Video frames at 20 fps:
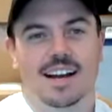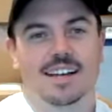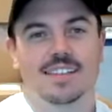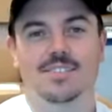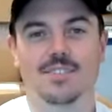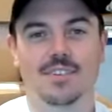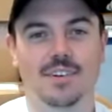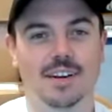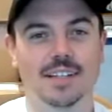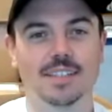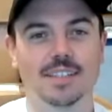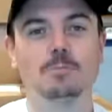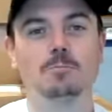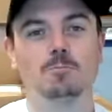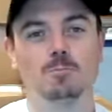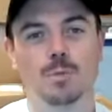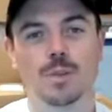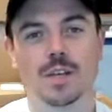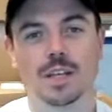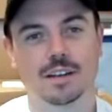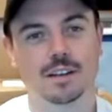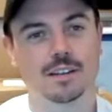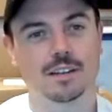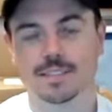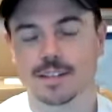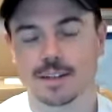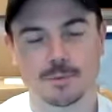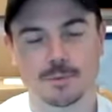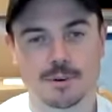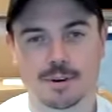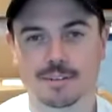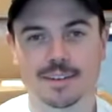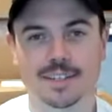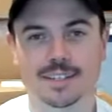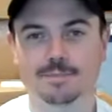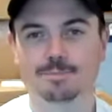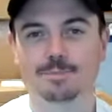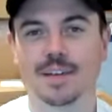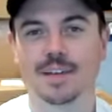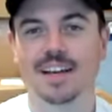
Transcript: That's fine. You know, don't worry.